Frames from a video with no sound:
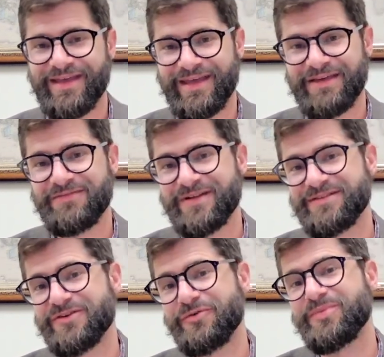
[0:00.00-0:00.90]
If it's
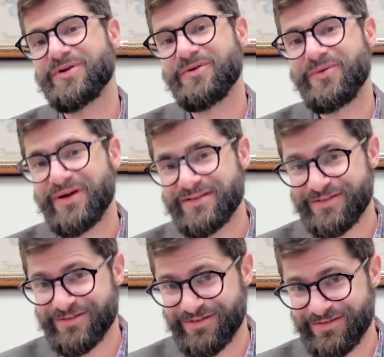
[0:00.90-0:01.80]
an open
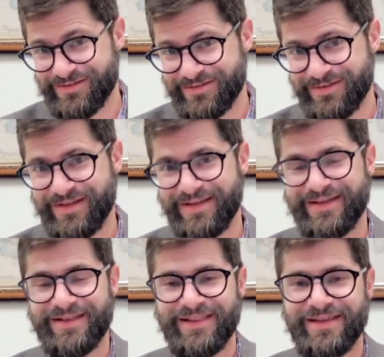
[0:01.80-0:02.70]
question,
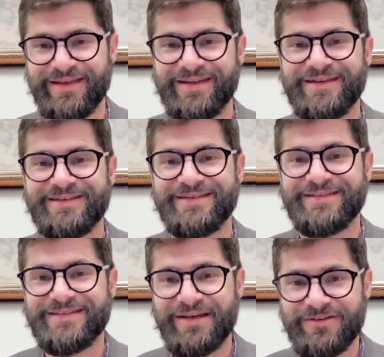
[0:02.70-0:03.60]
then to
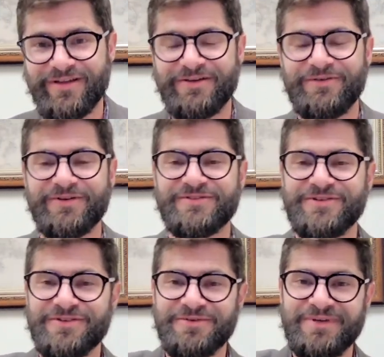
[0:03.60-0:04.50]
settle that
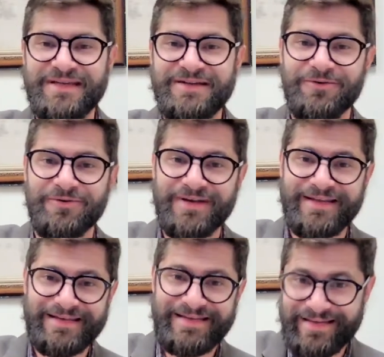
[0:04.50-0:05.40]
question, you would already
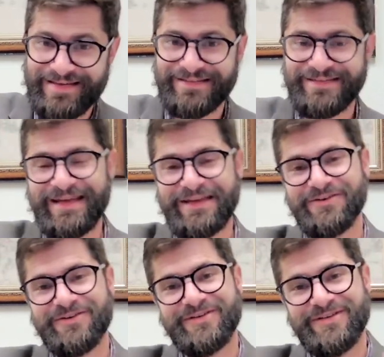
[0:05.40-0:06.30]
need a
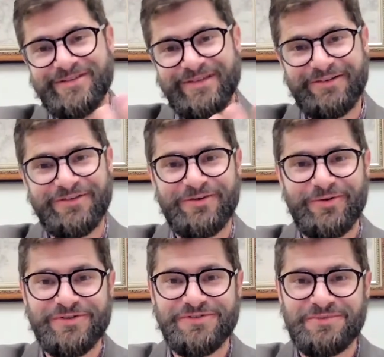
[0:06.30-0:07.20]
standard to settle the
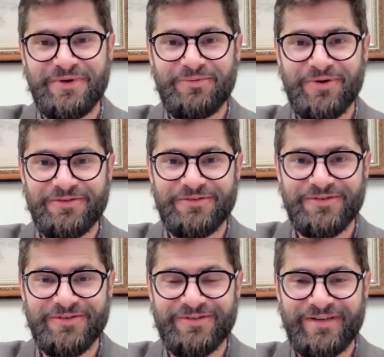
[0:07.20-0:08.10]
question about whether
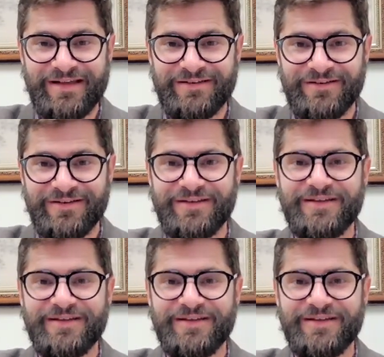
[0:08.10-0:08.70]
there's a standard.